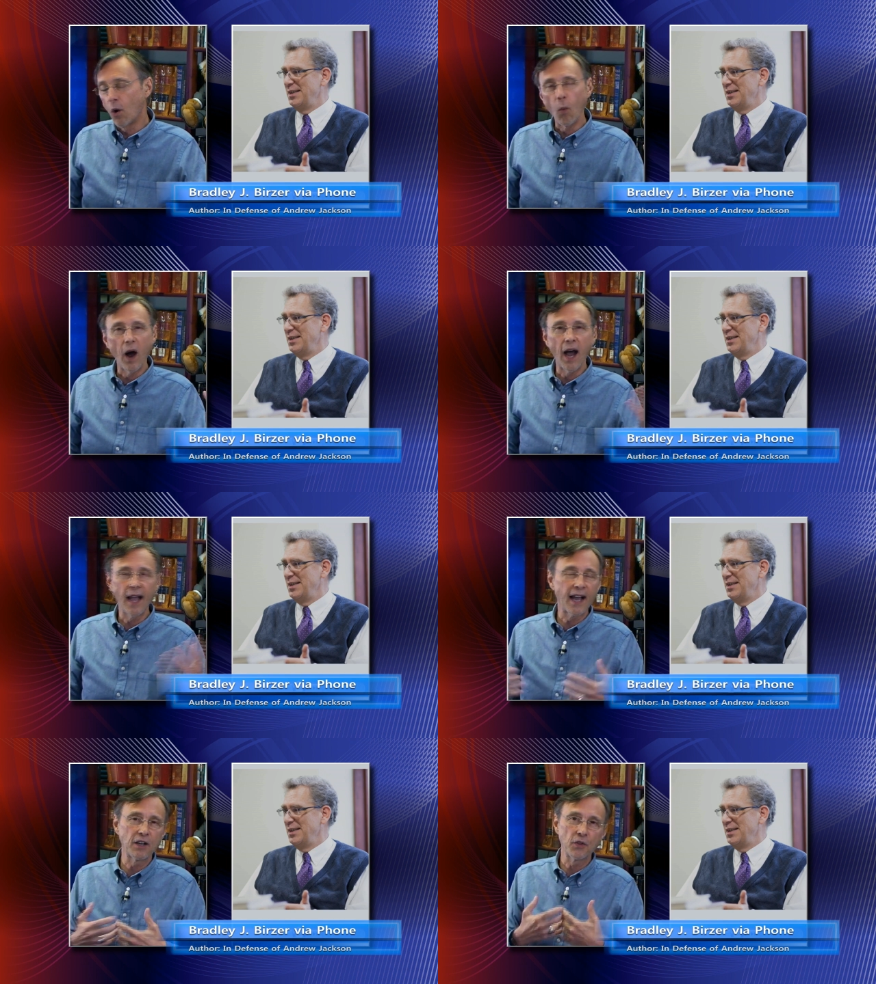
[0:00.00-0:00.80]

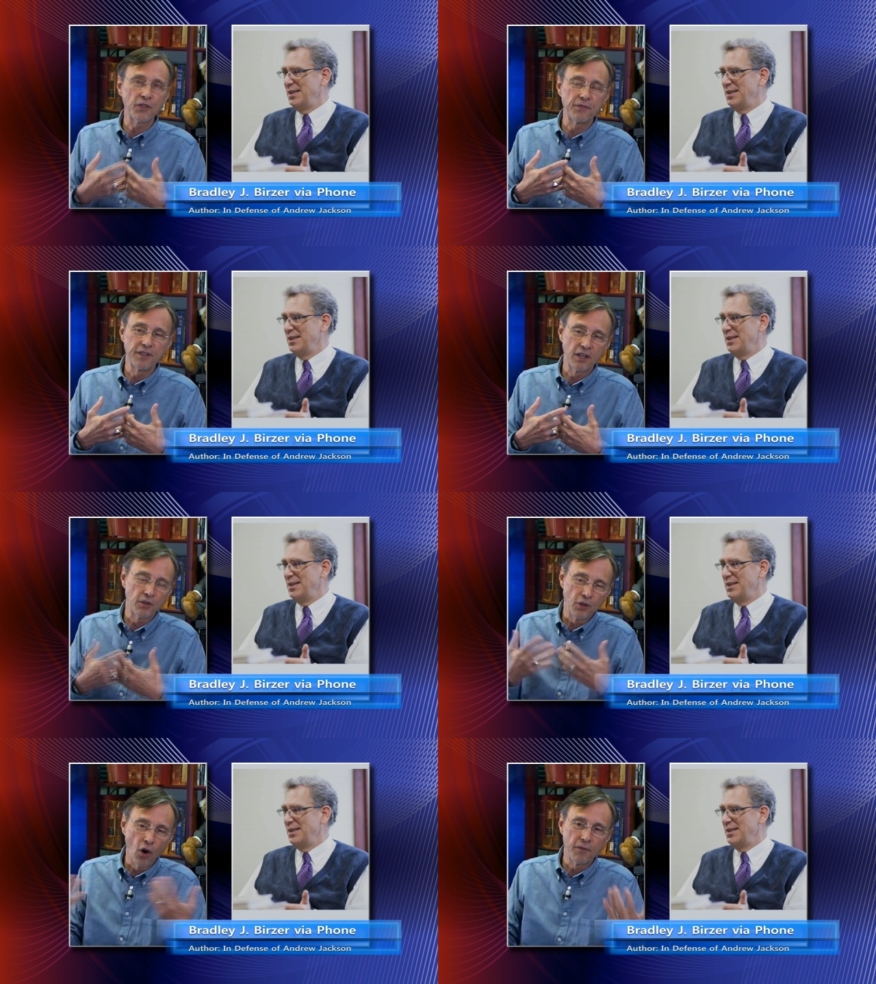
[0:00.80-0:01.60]
Speaker 1: why. I don't, you
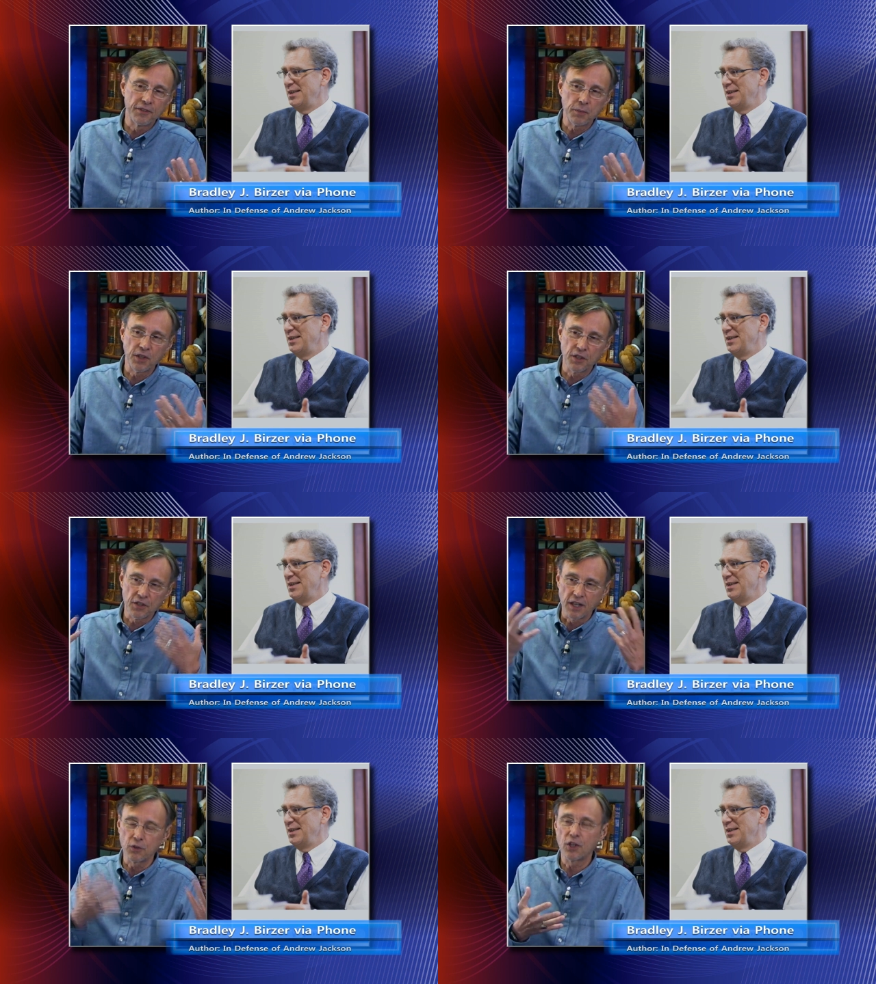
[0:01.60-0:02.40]
know, know if it's
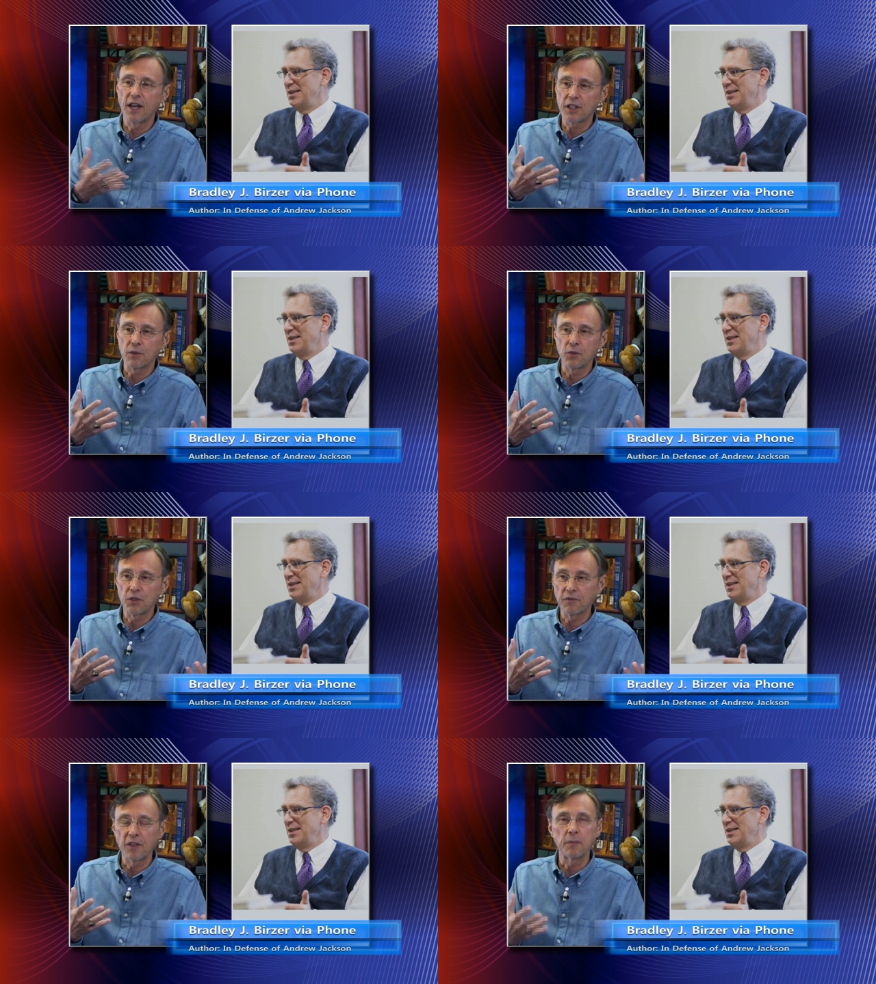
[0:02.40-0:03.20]
because Andrew Jackson
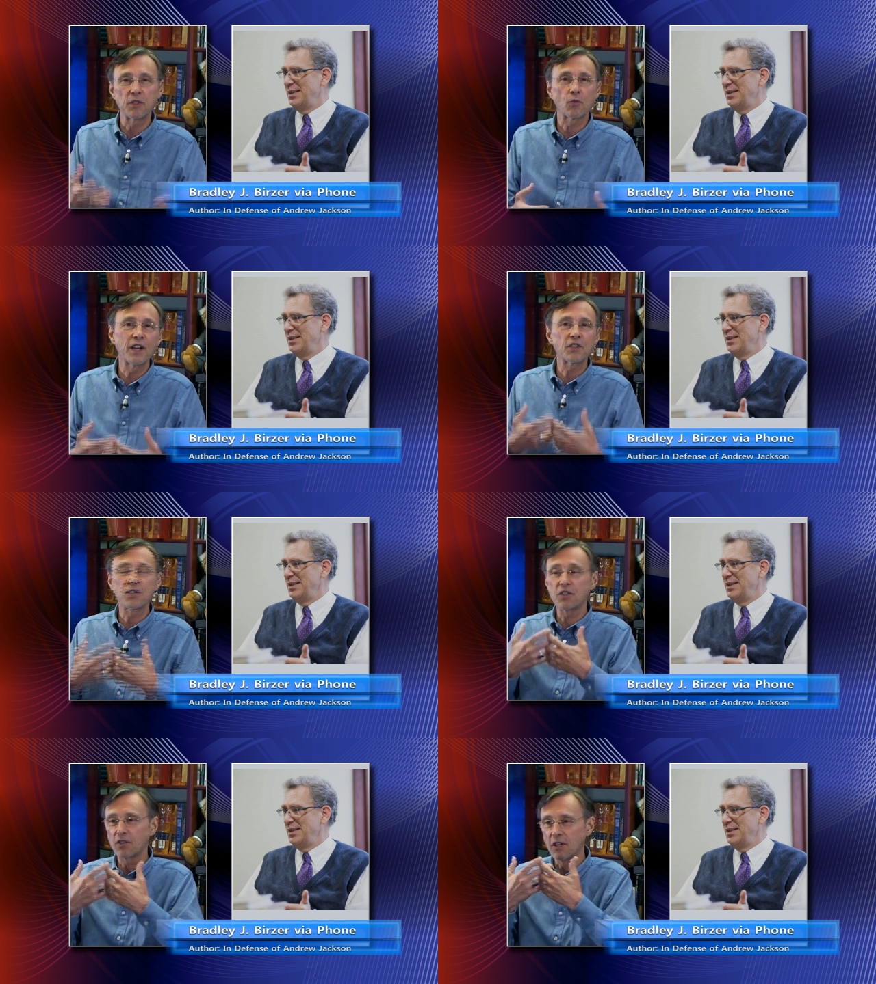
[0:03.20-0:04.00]
was a famous
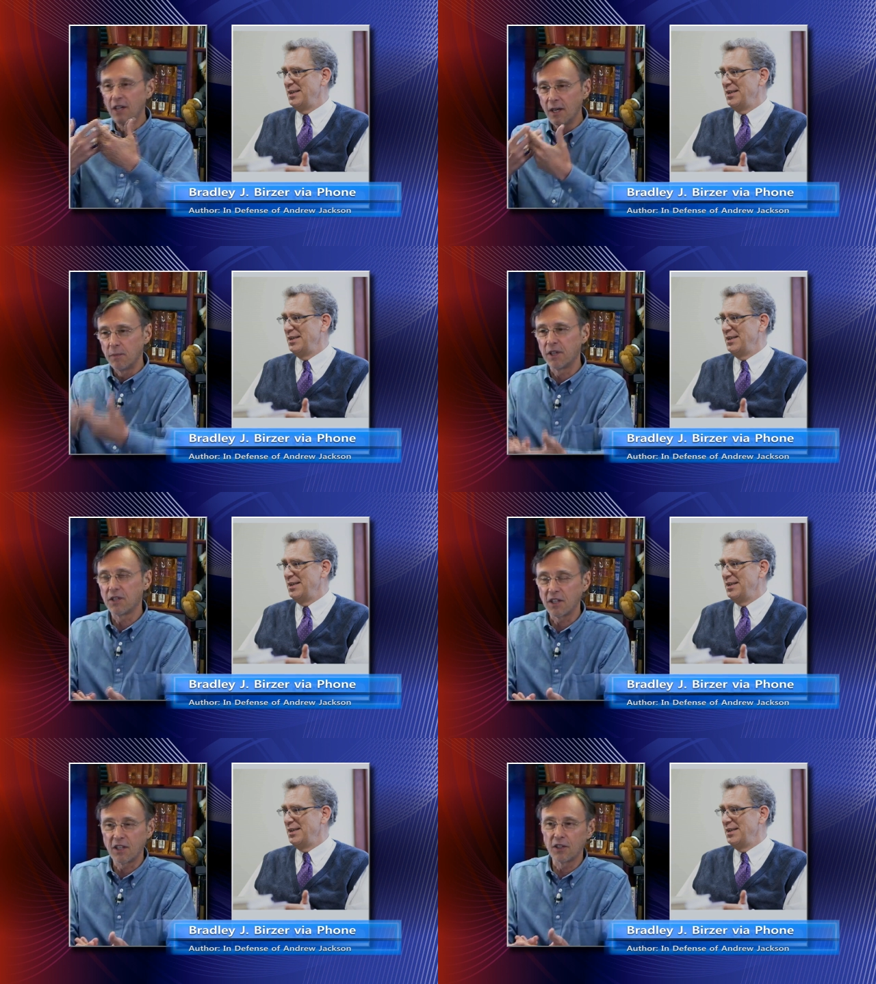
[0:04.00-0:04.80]
racist or
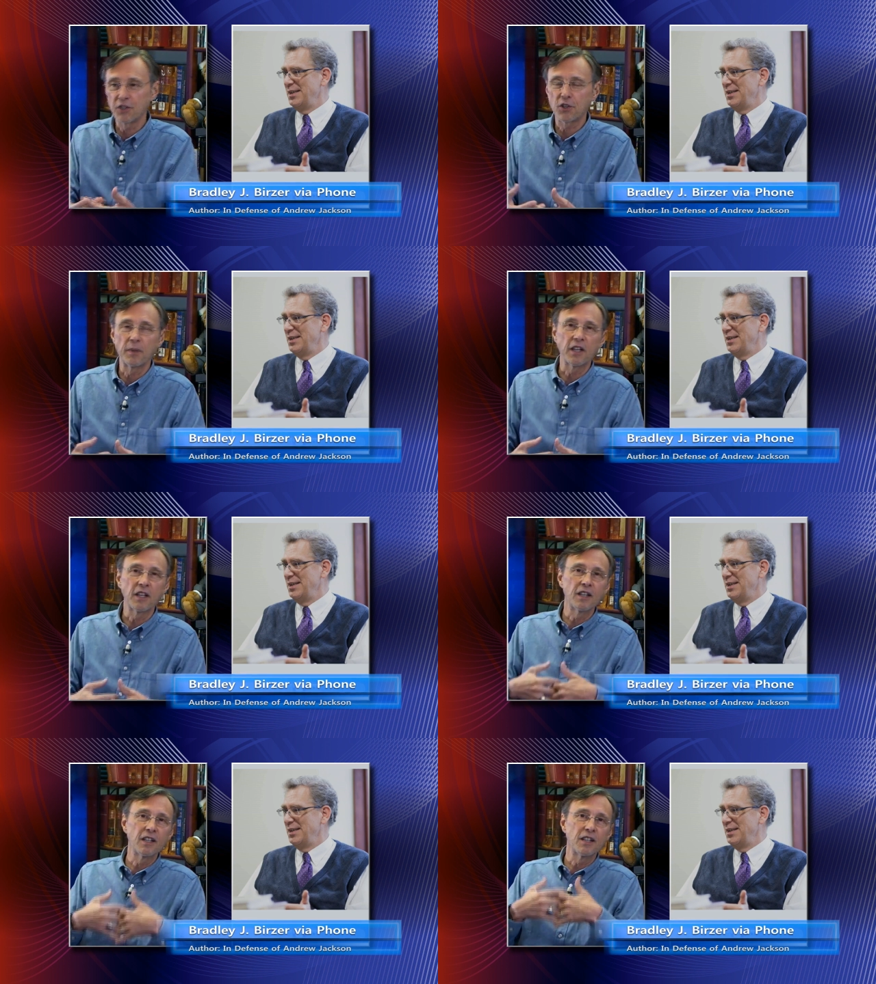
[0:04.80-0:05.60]
because he killed so
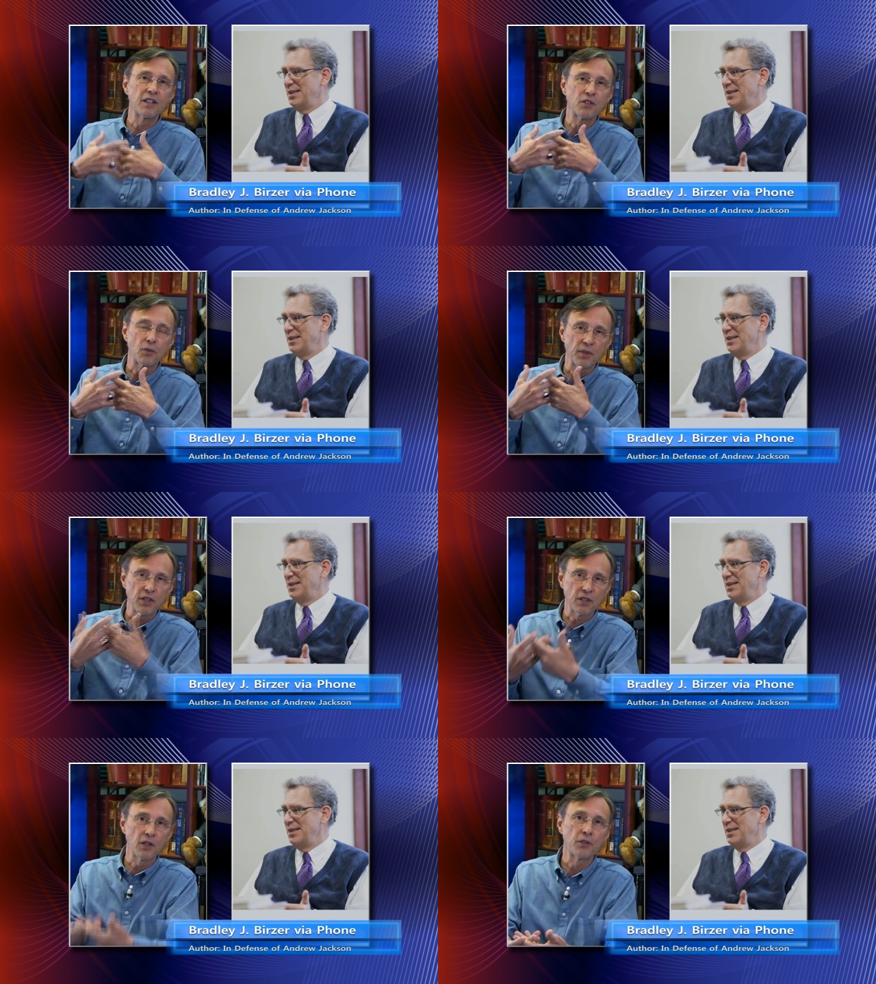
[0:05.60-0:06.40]
many Indians or
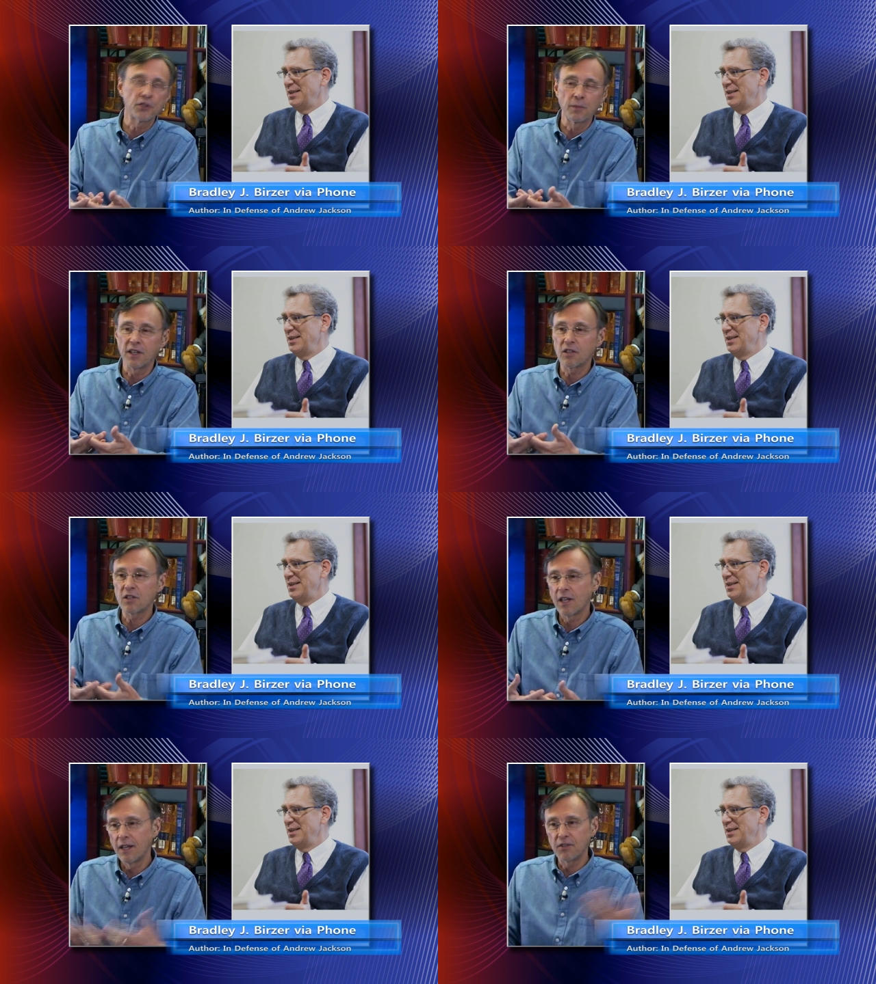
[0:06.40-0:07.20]
because he owned so many
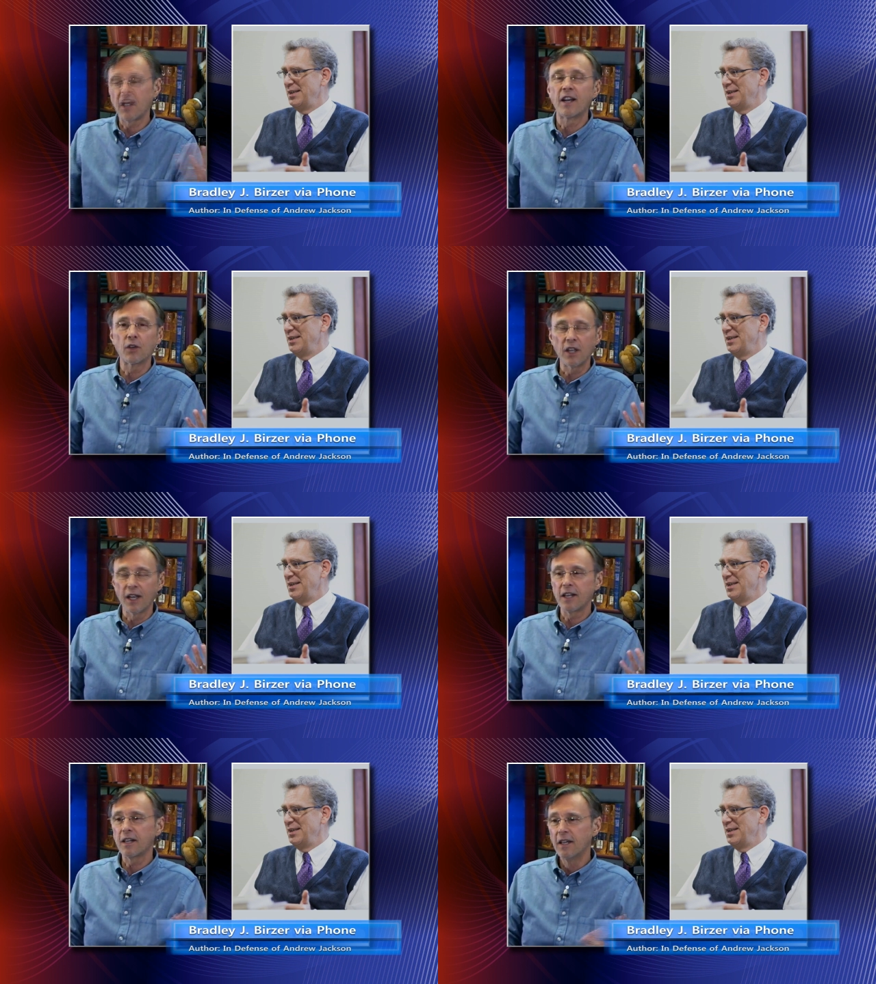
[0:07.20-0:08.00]
slaves. I don't
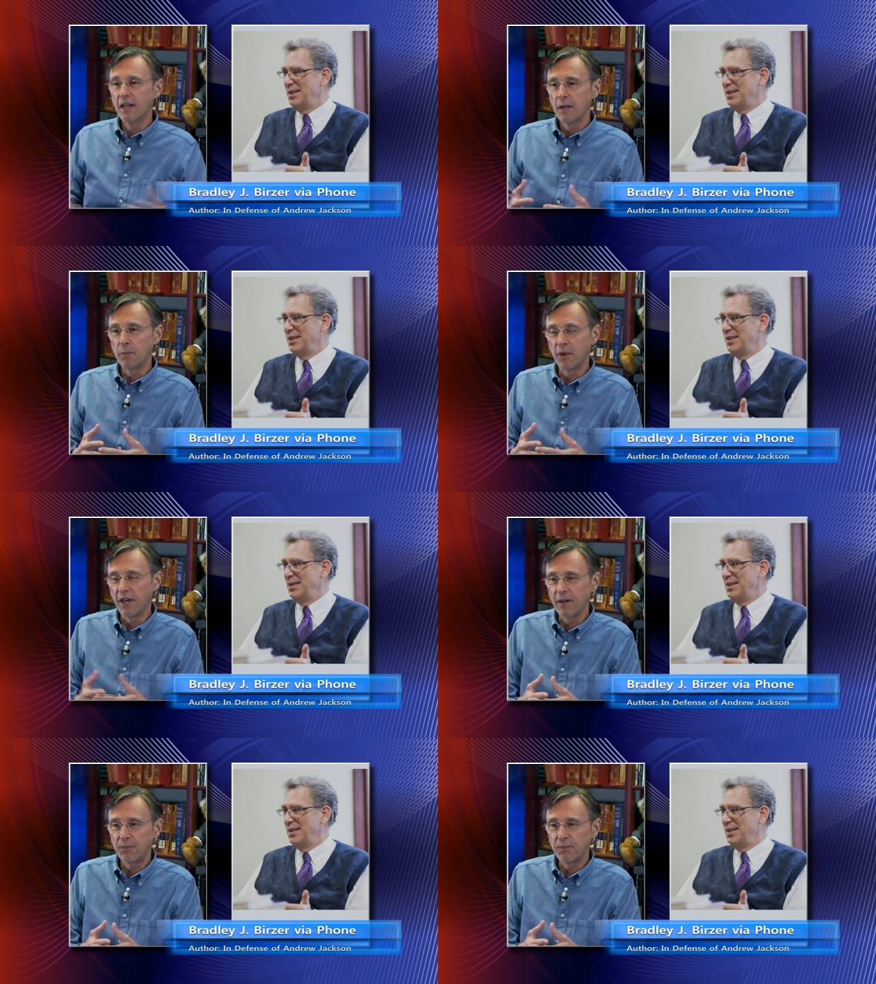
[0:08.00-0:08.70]
get it. But,